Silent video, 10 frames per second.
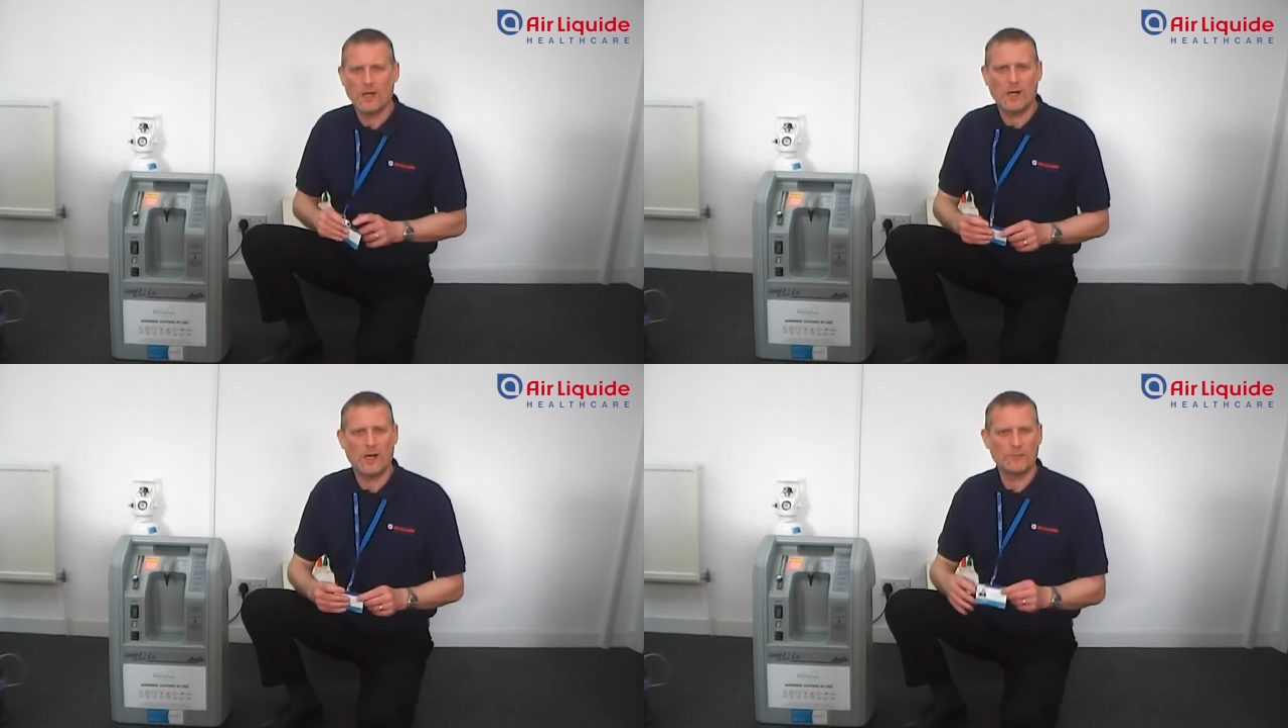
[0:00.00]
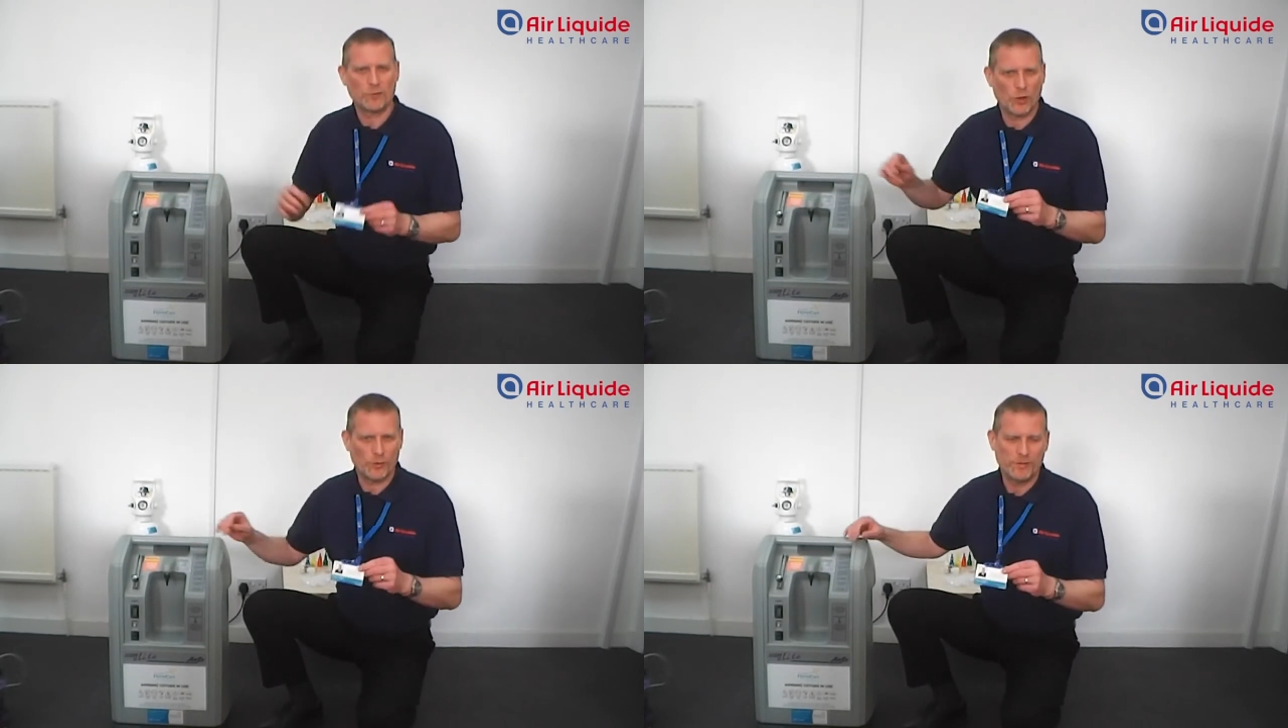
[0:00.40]
I'm
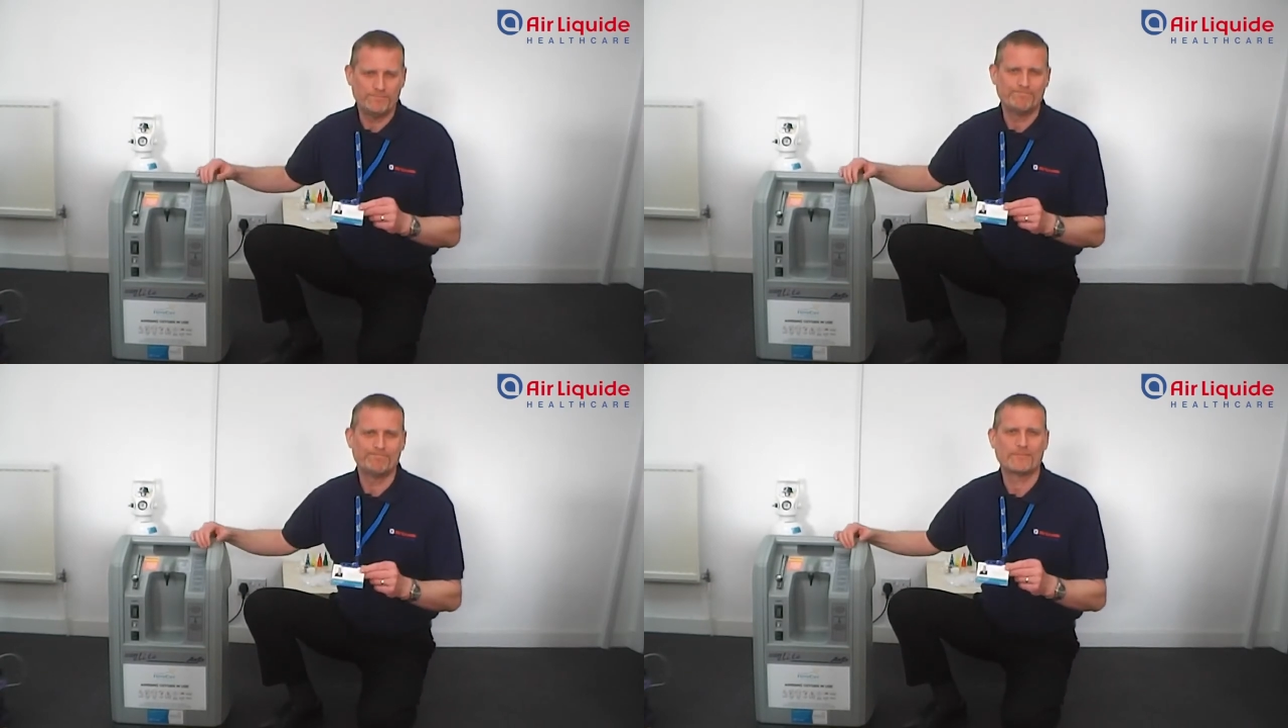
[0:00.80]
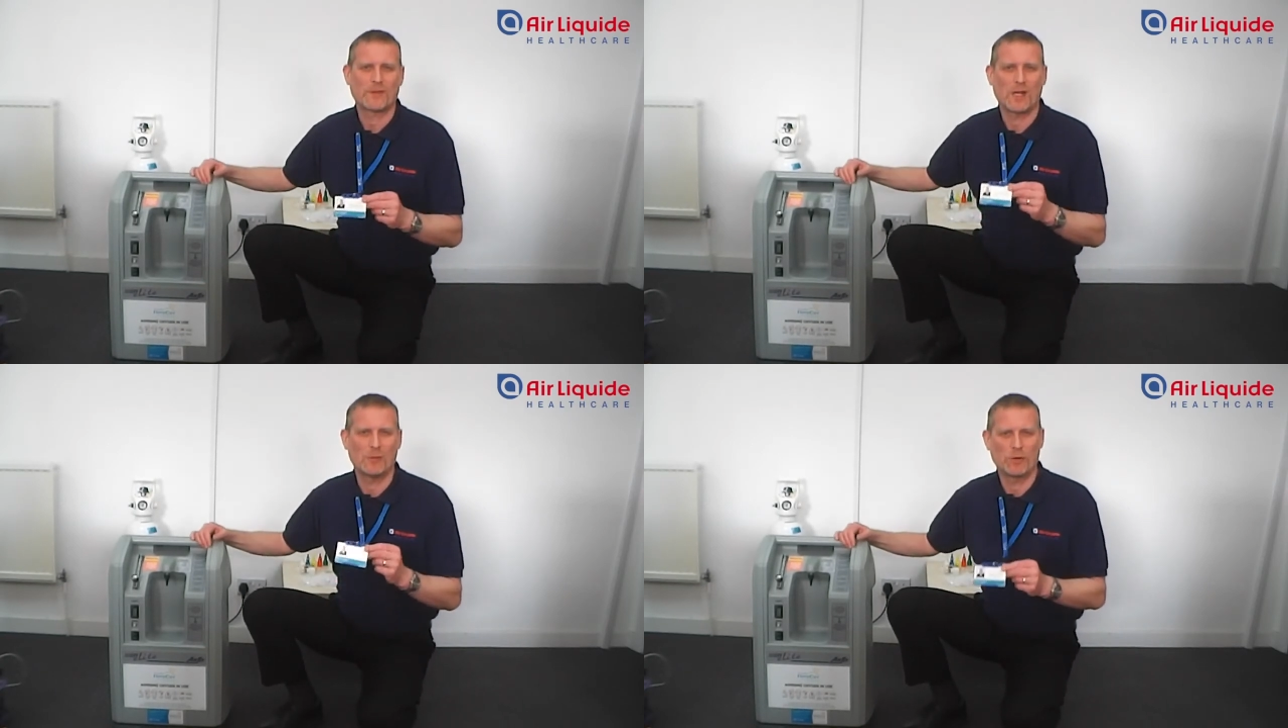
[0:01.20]
Rob.
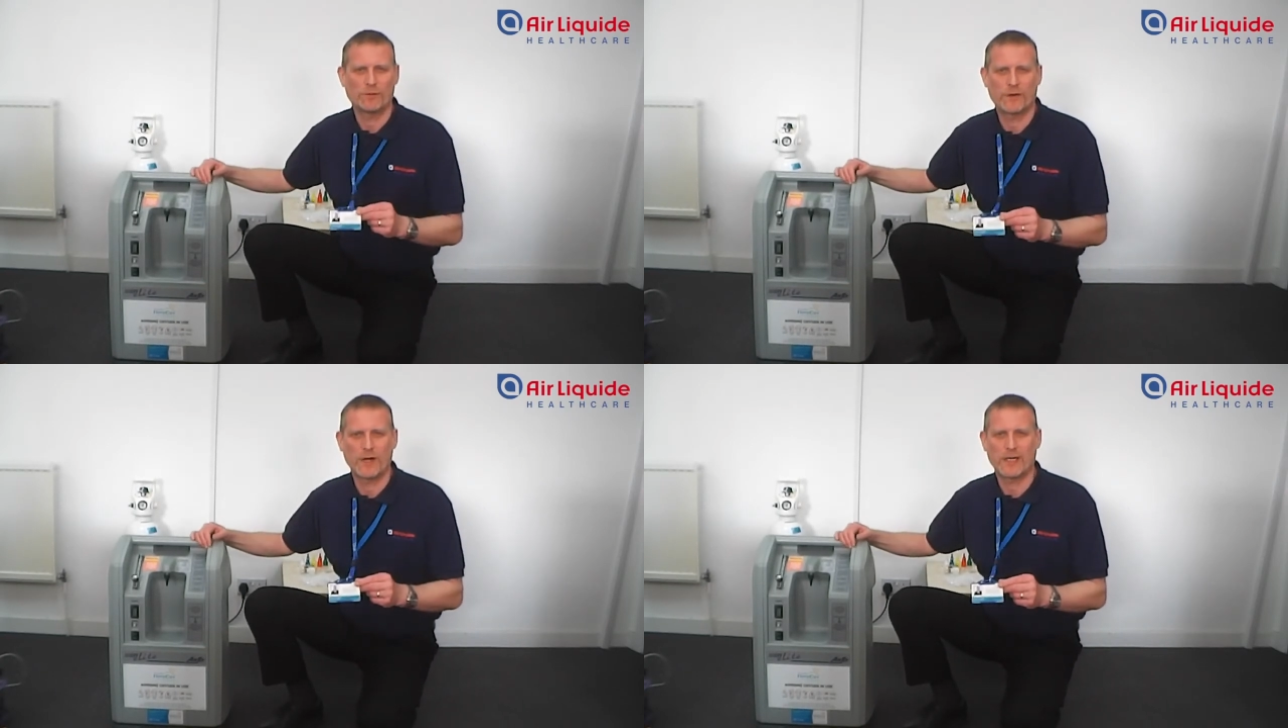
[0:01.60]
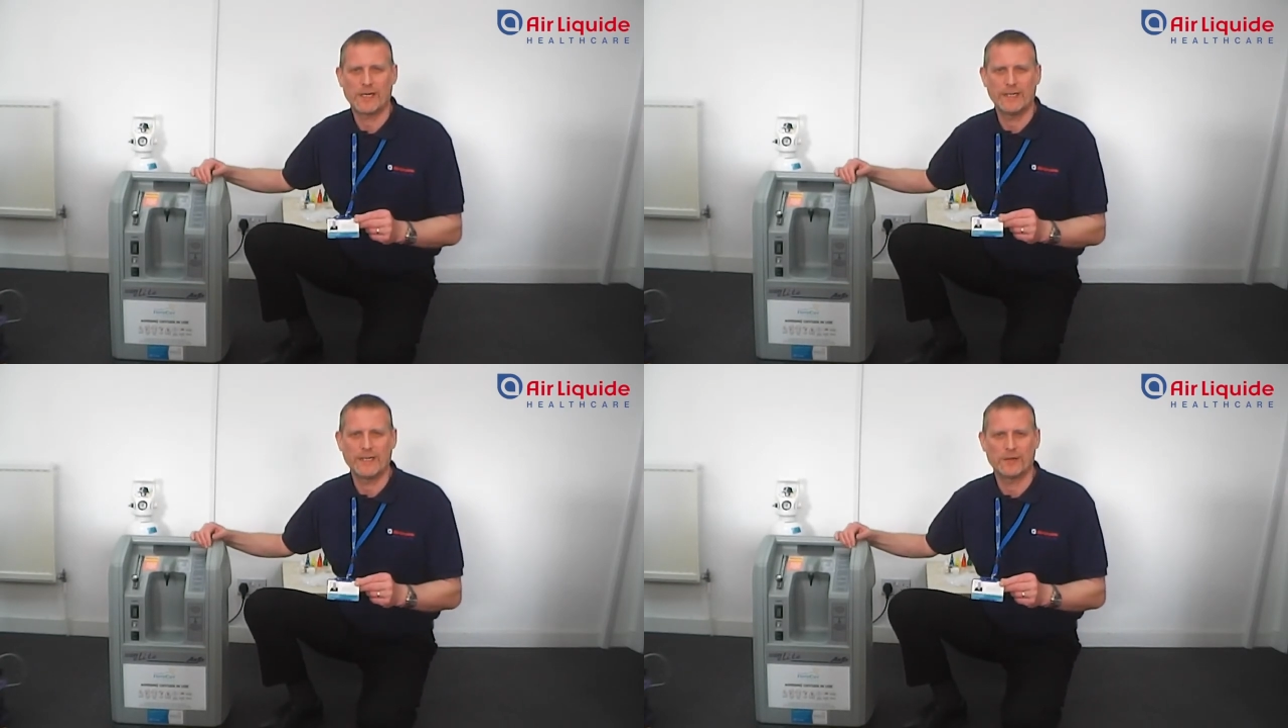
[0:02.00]
I work for Air
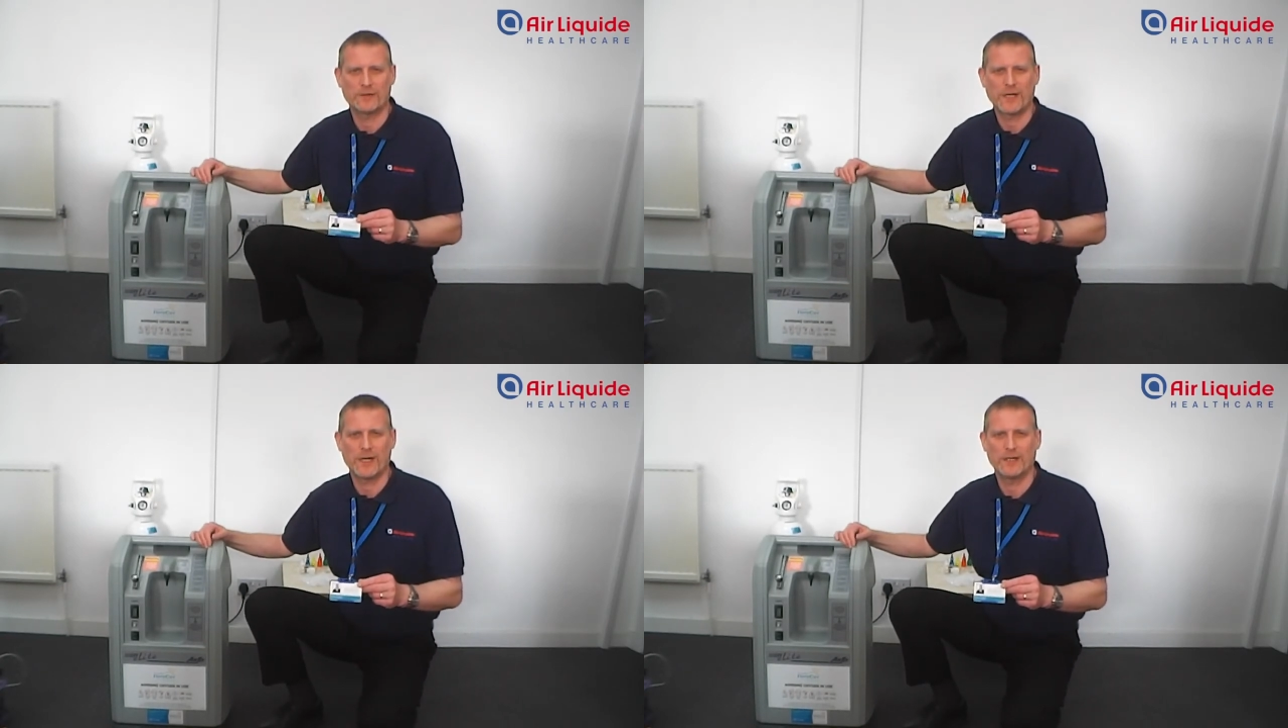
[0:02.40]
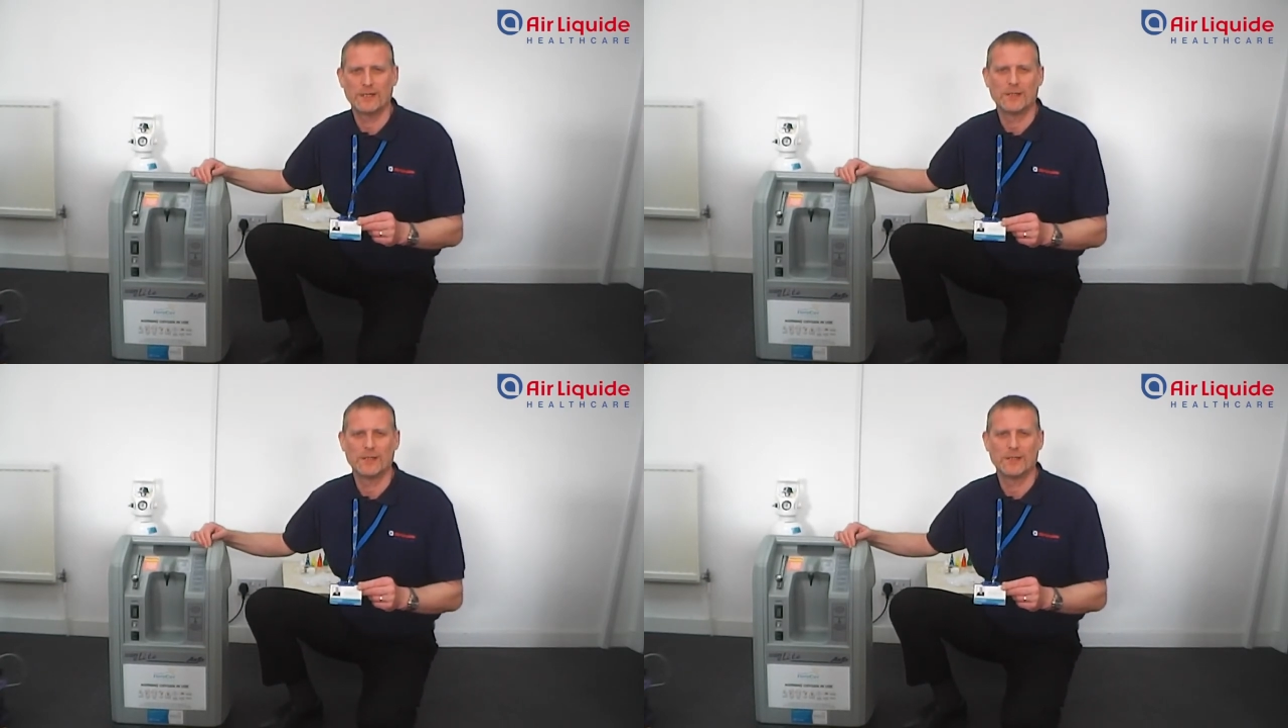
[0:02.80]
Healthcare.